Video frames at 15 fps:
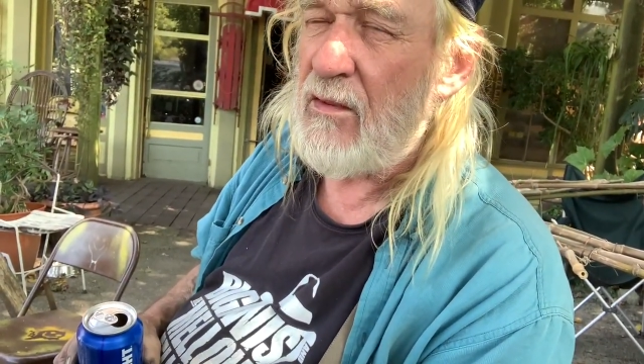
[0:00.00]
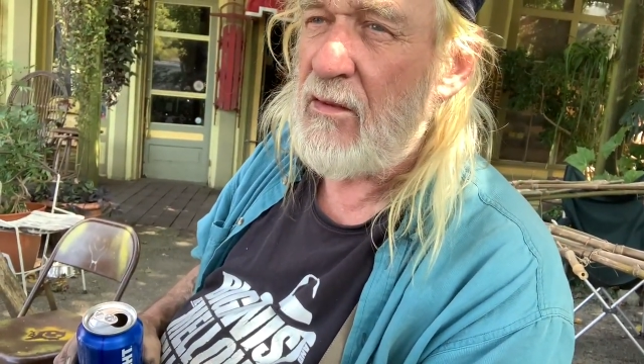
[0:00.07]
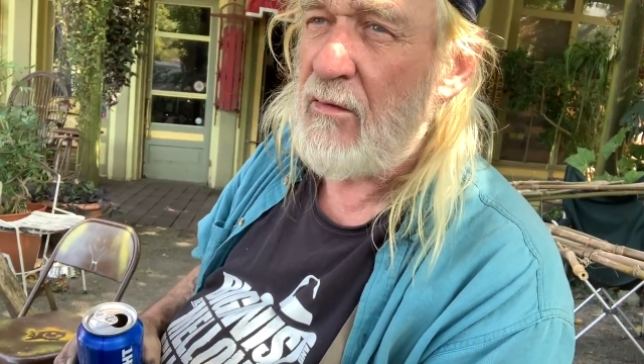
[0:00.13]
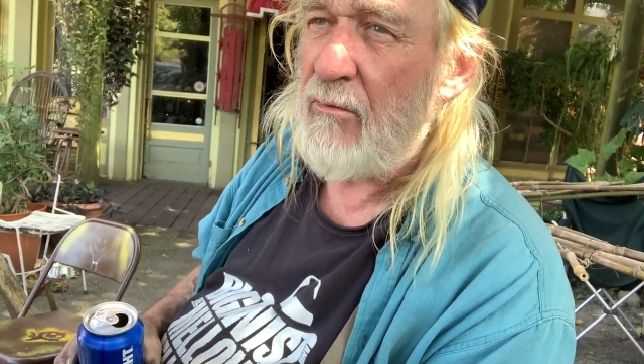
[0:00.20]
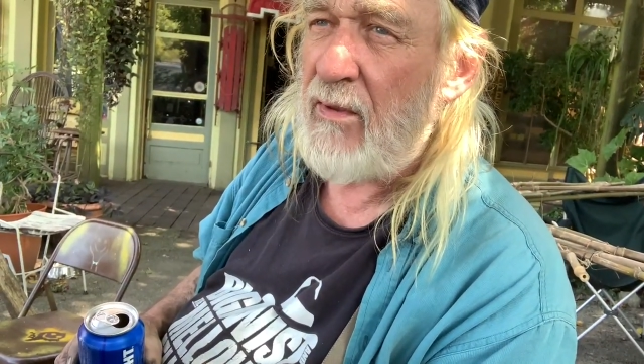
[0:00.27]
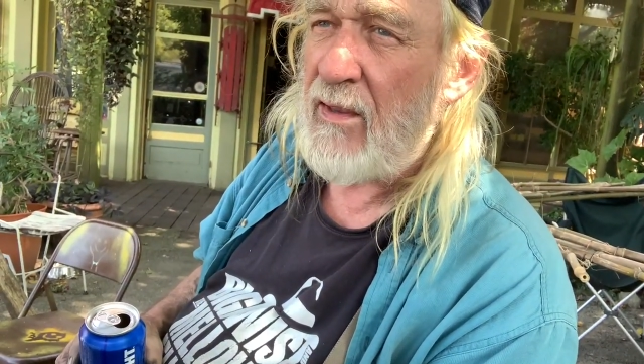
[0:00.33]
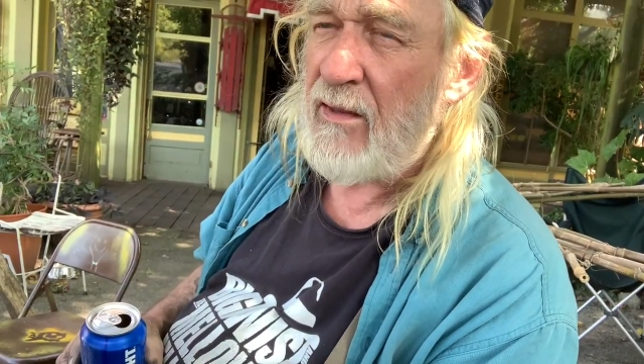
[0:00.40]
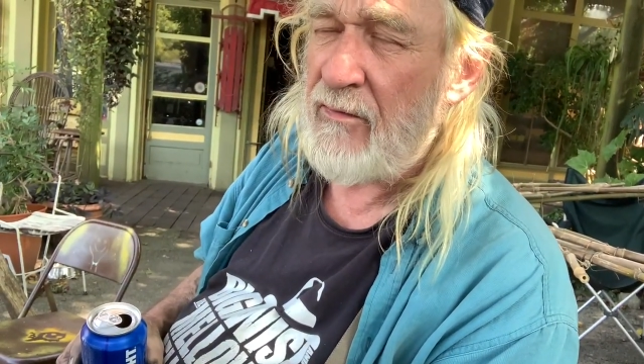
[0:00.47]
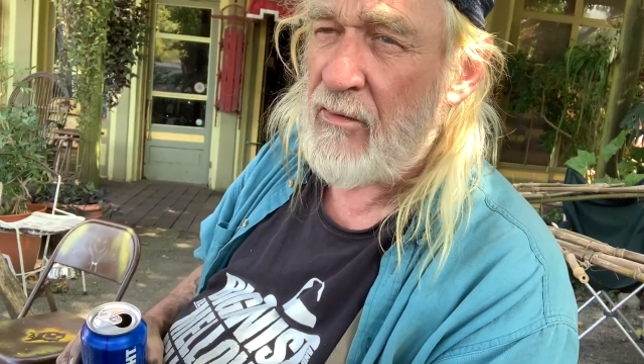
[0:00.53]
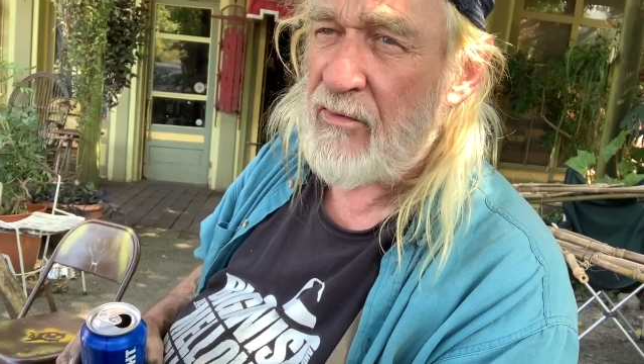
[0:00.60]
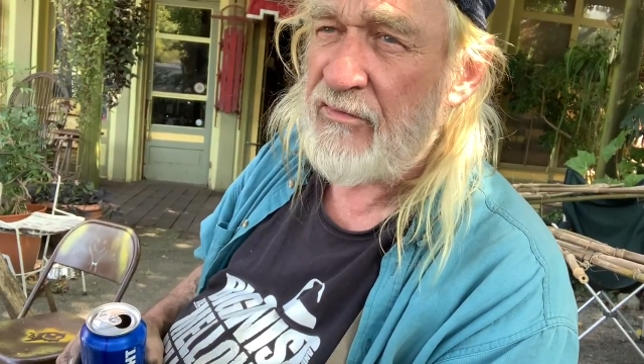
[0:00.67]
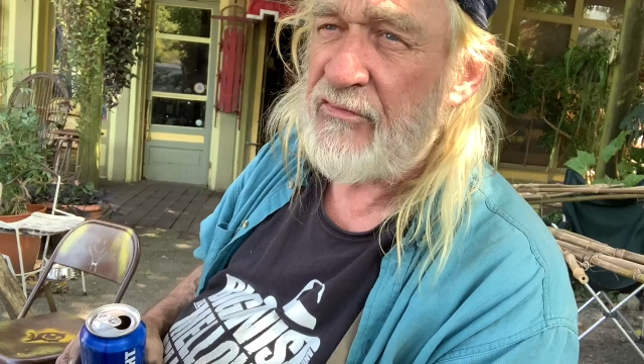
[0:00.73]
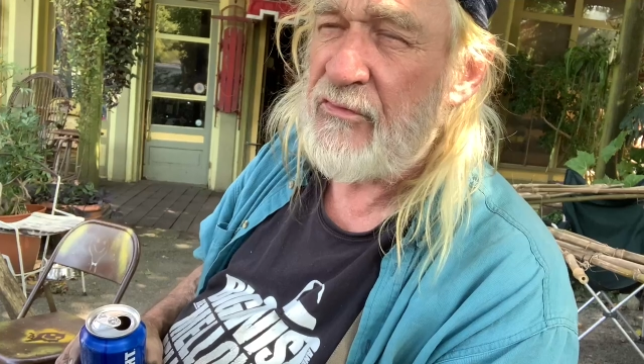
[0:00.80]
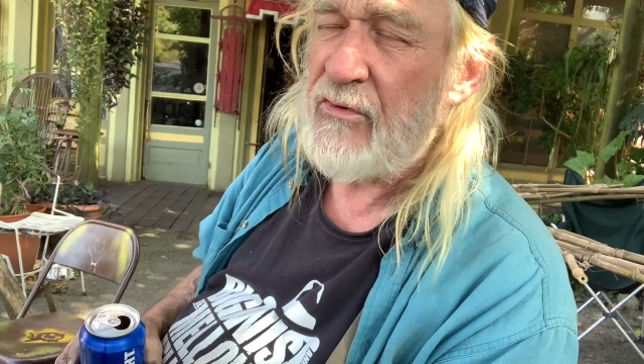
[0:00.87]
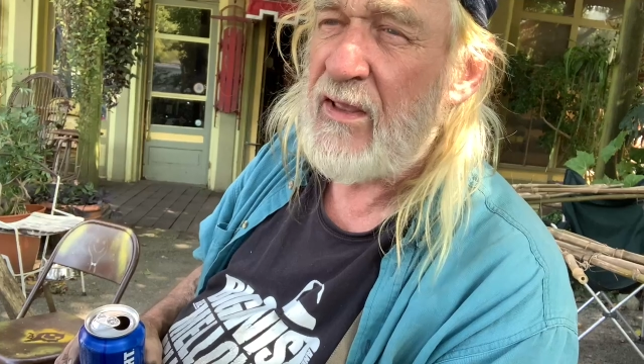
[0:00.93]
me and
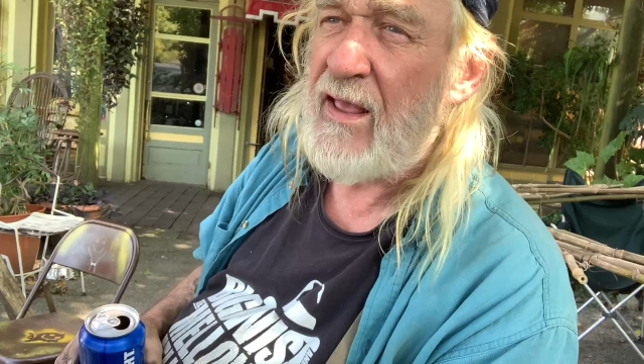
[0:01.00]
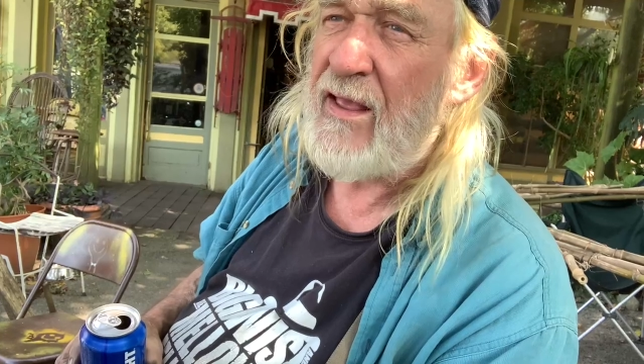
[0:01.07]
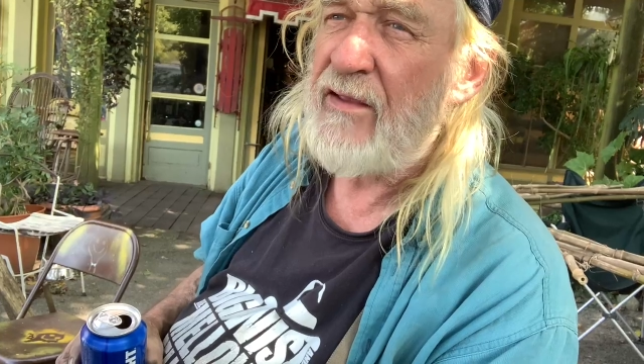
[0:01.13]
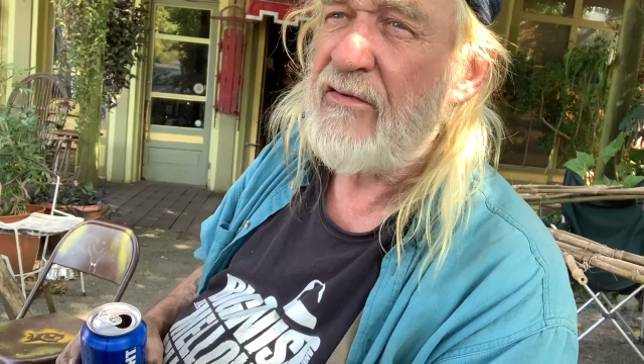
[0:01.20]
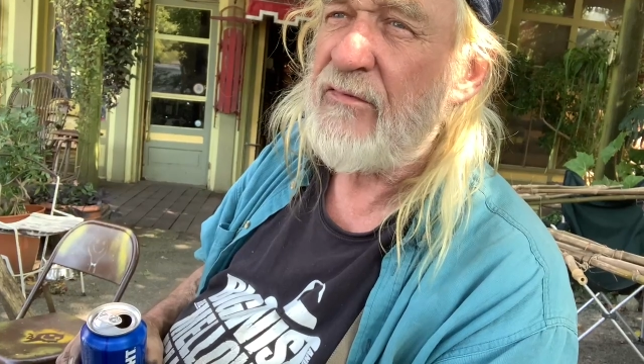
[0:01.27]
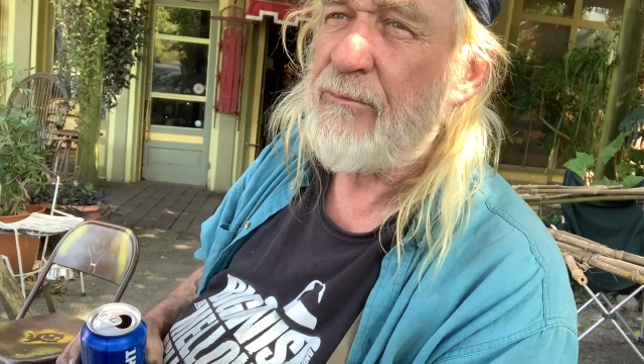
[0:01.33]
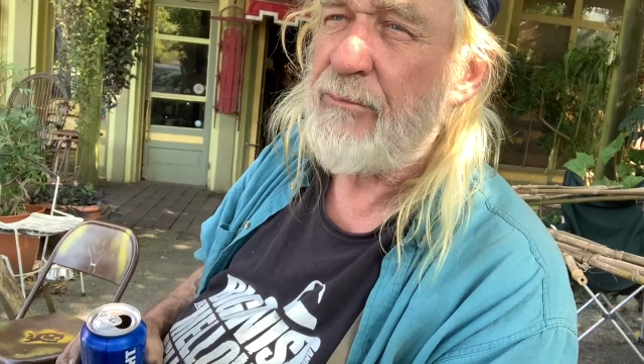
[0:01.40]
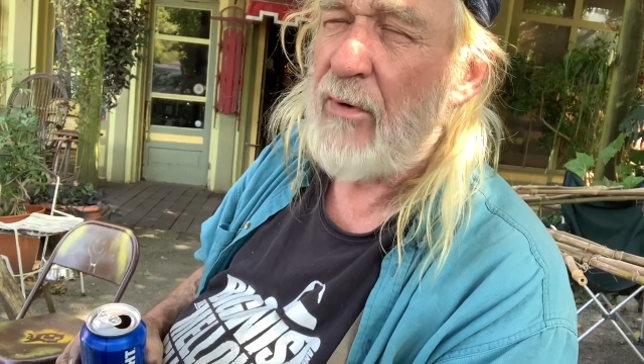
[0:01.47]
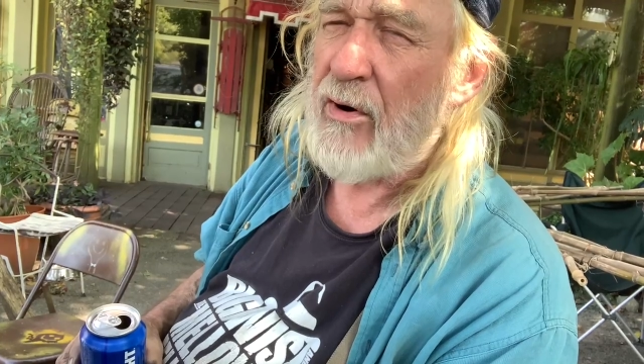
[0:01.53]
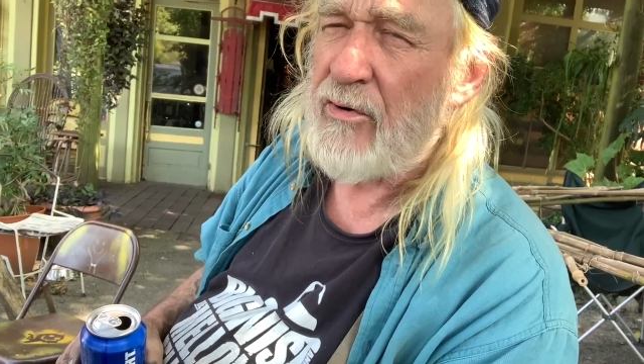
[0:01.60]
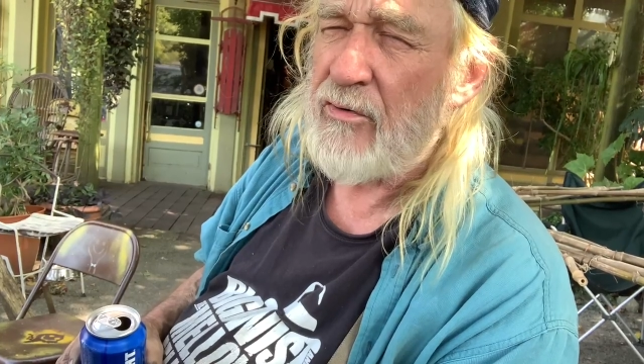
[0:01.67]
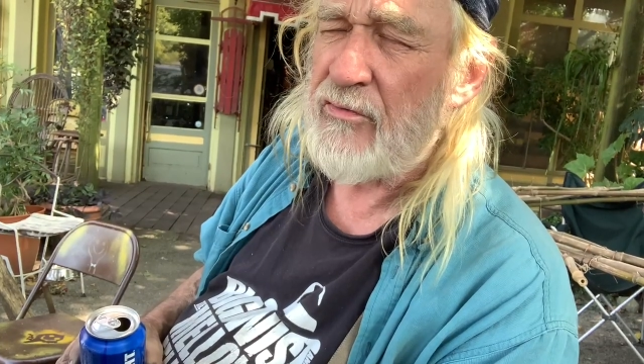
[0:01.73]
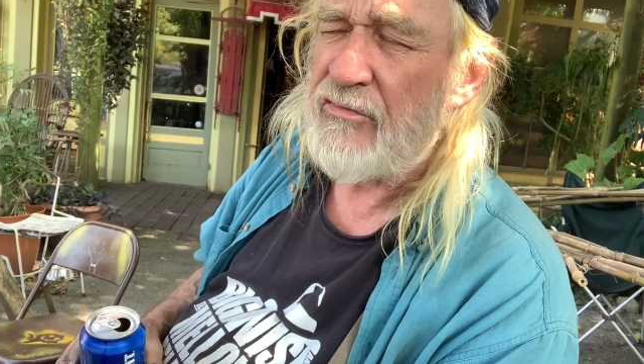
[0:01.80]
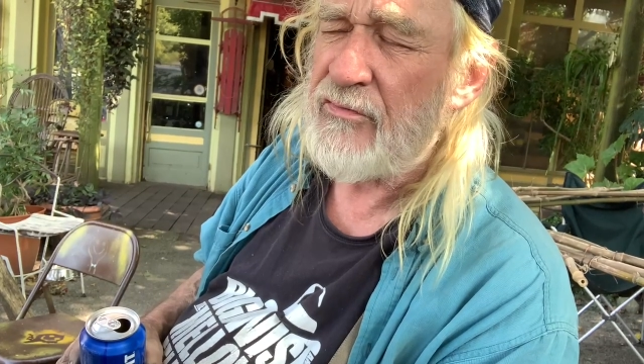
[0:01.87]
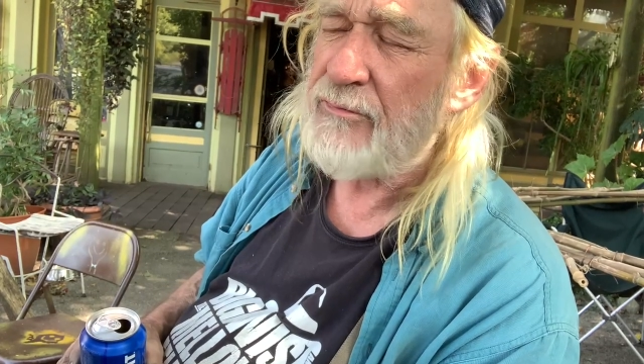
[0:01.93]
those two guys,
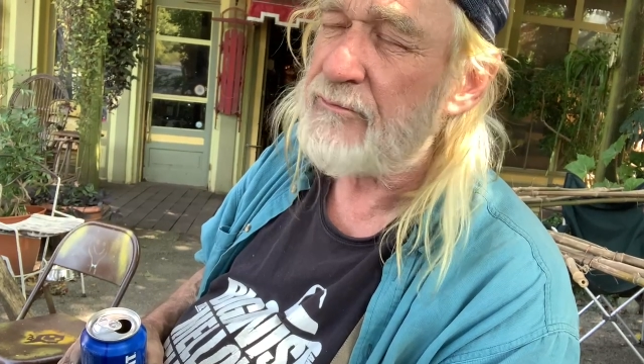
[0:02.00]
partners,